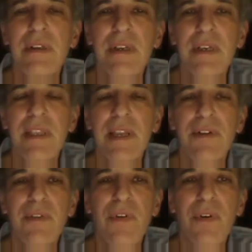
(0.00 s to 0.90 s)
in that
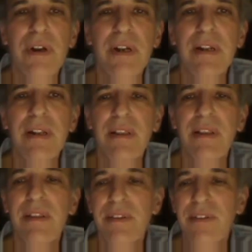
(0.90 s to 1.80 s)
report.
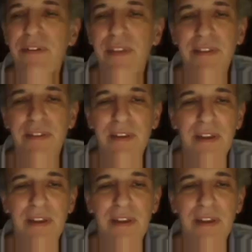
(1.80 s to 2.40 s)
So that's a